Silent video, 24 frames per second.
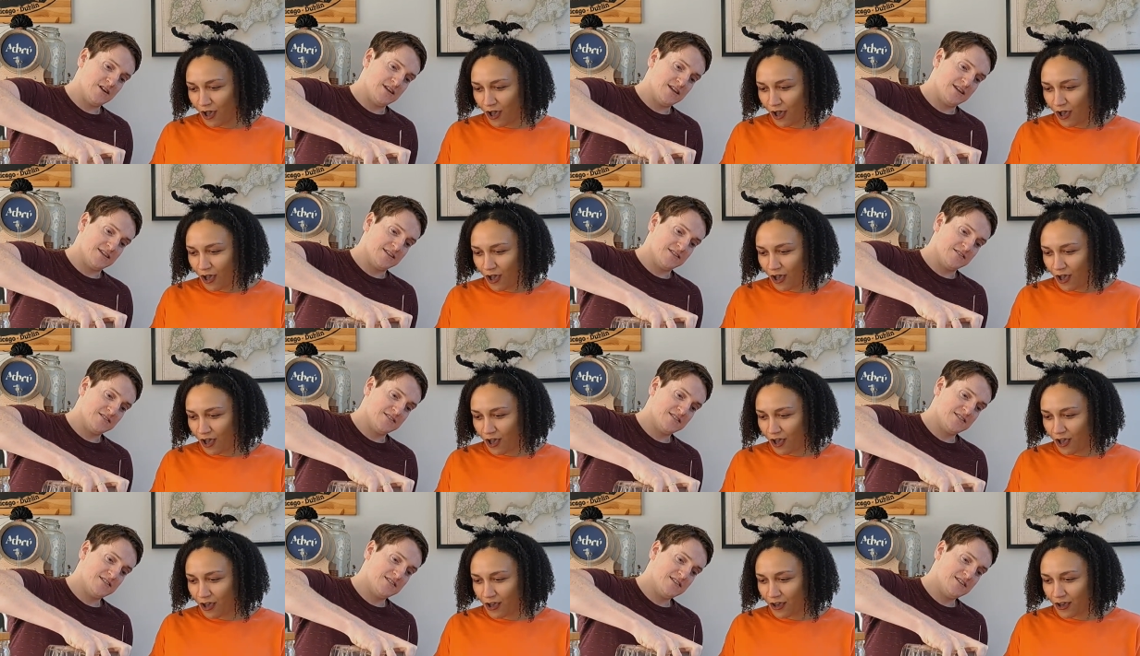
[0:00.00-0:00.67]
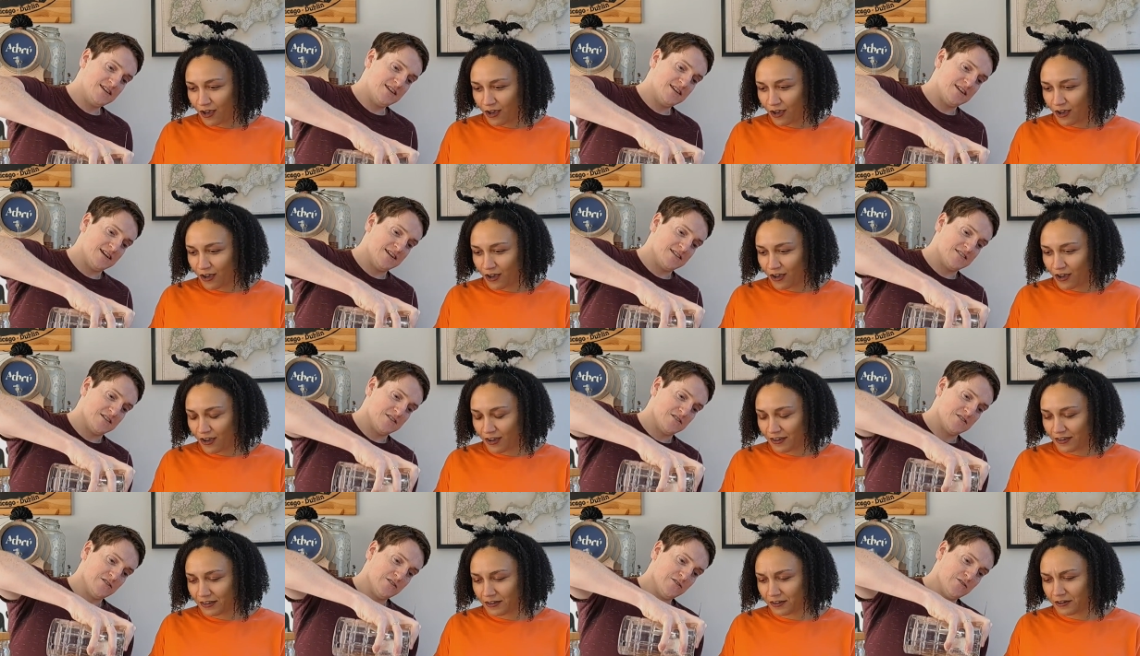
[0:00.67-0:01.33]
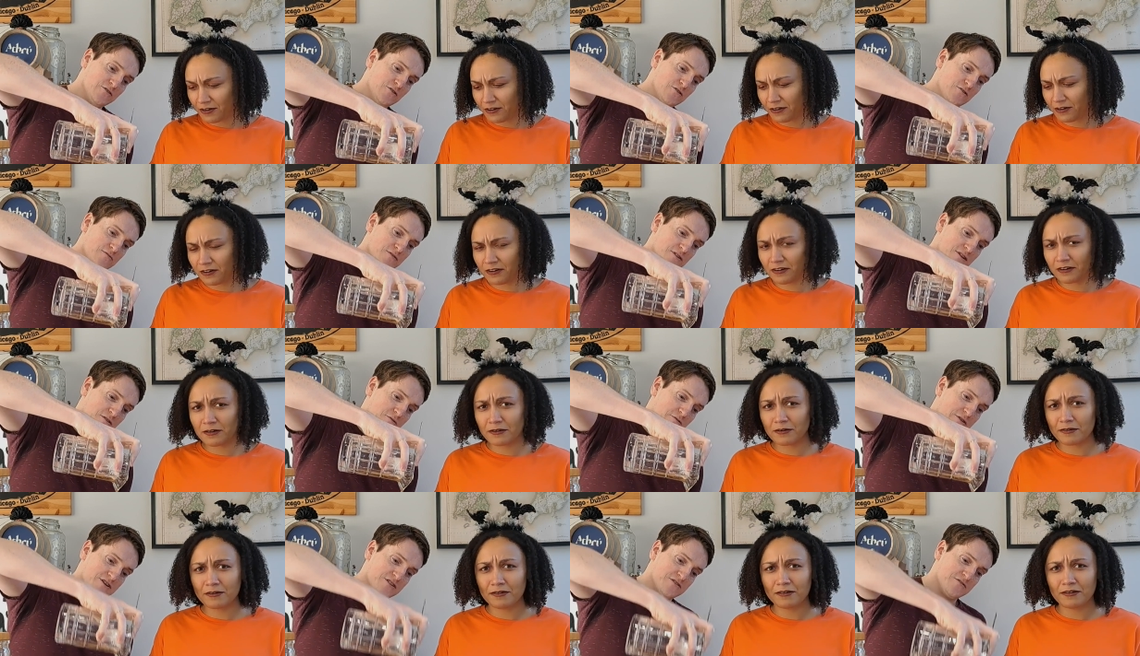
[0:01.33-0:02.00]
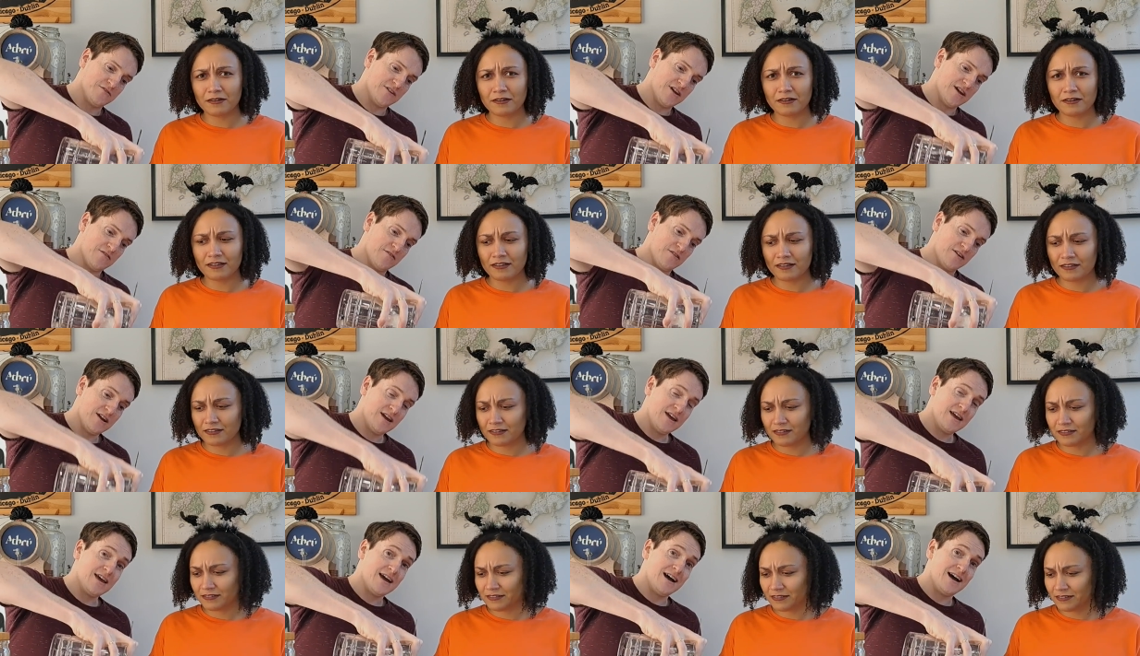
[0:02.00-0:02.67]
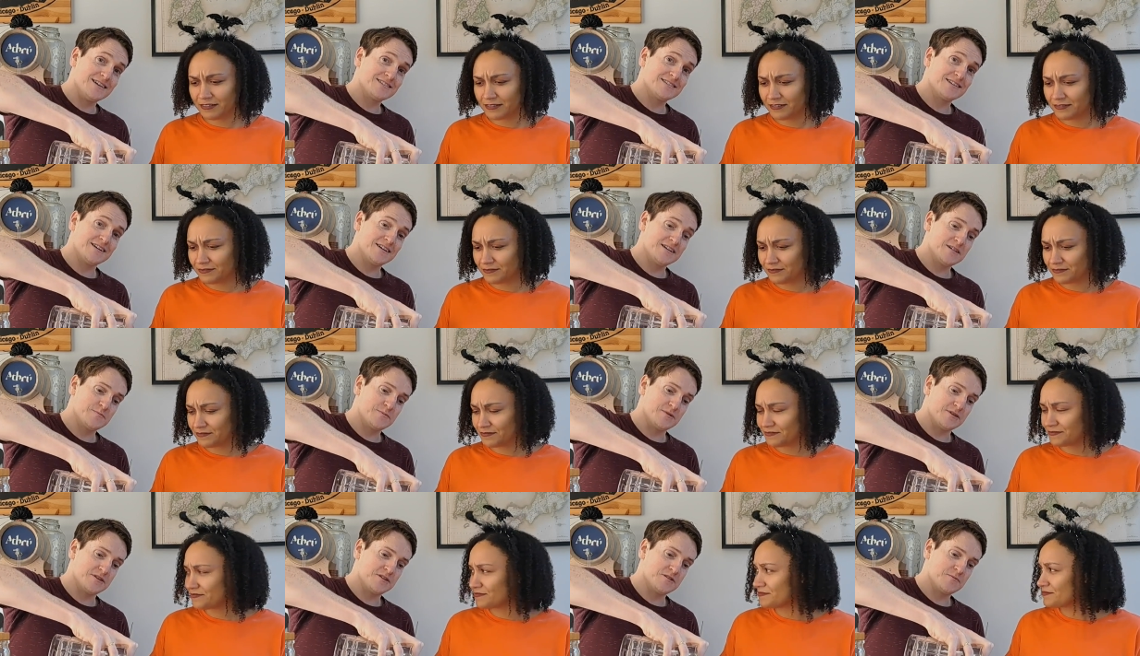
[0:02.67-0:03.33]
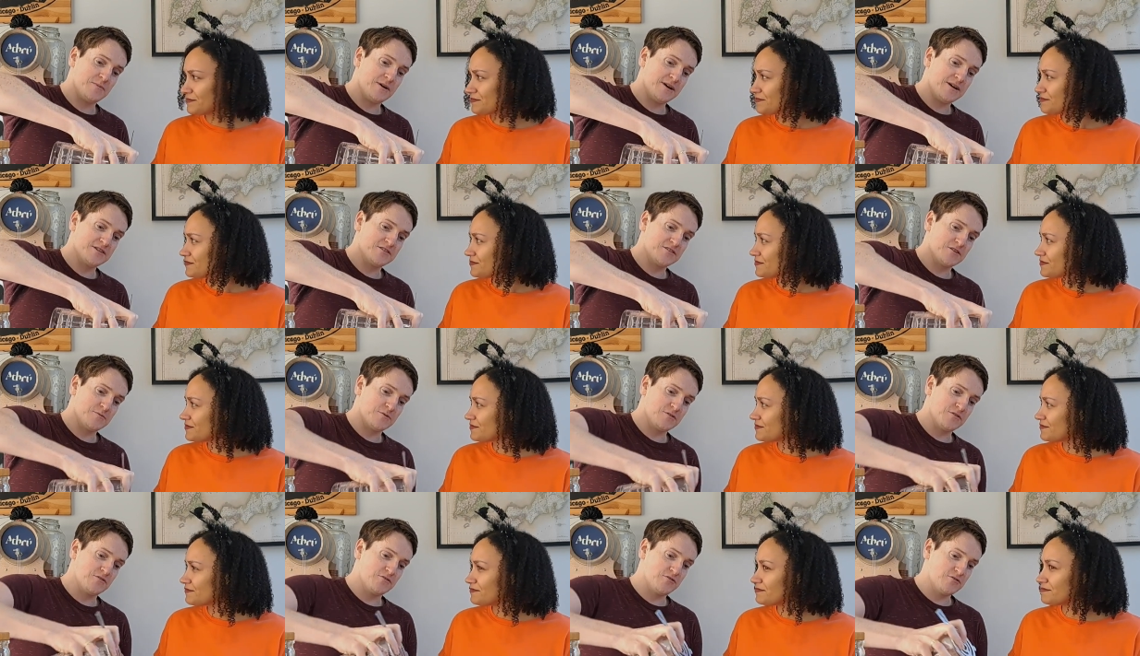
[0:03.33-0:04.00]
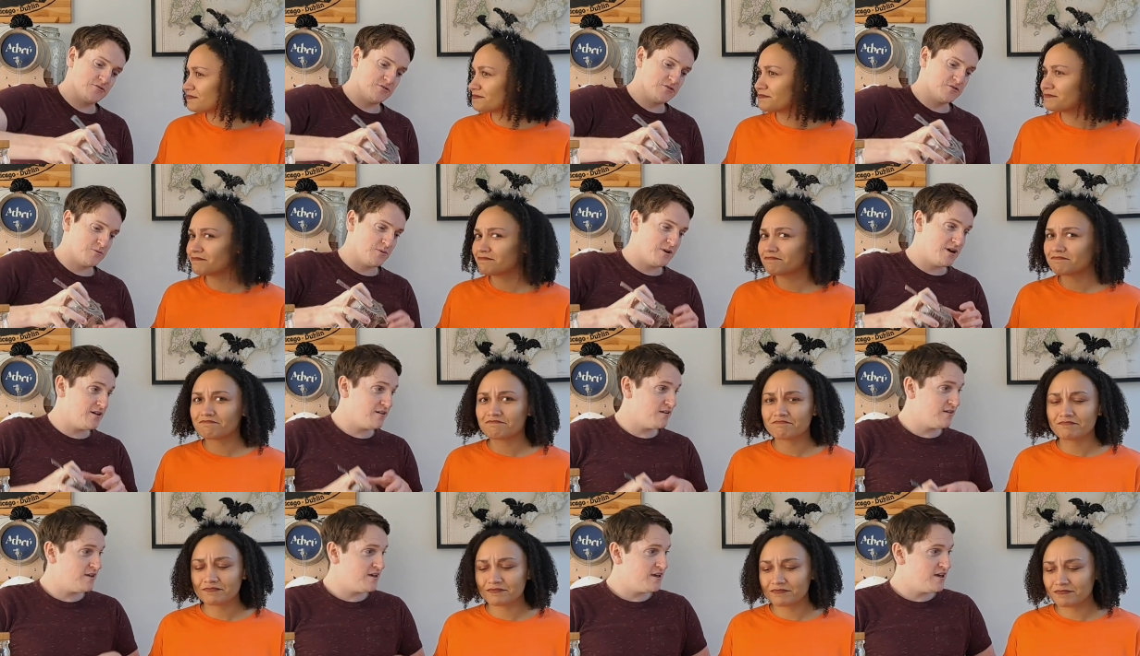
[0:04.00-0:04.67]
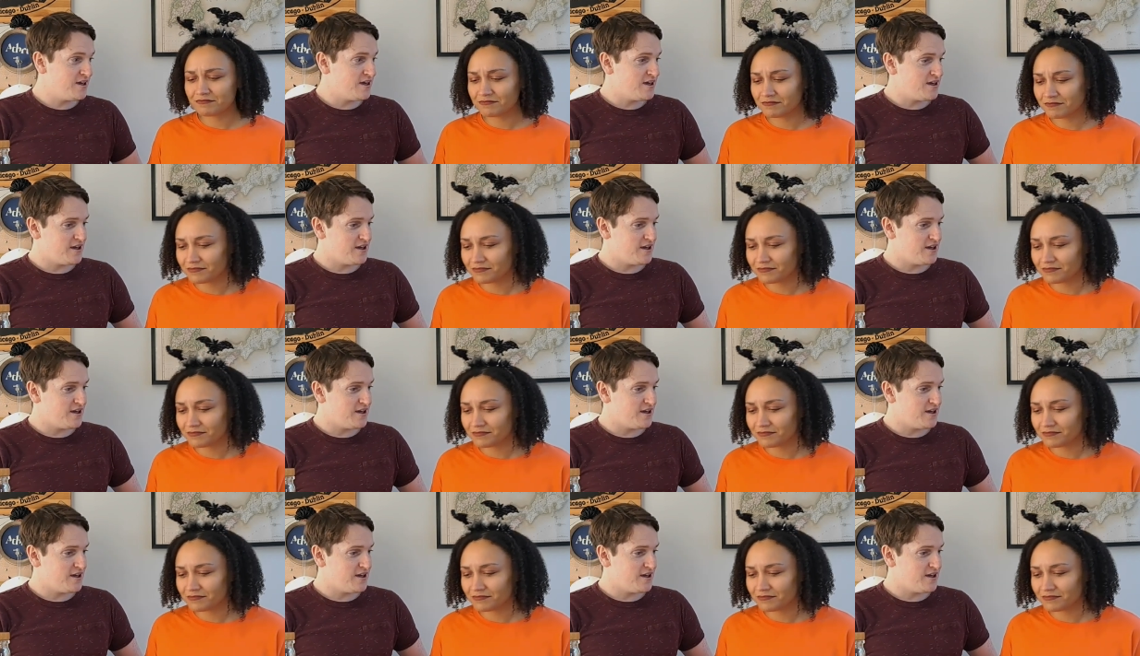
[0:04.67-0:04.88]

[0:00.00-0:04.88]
Speaker 1: And you can see it has this lovely rich flavour. It has a nice bit of spice coming through as well.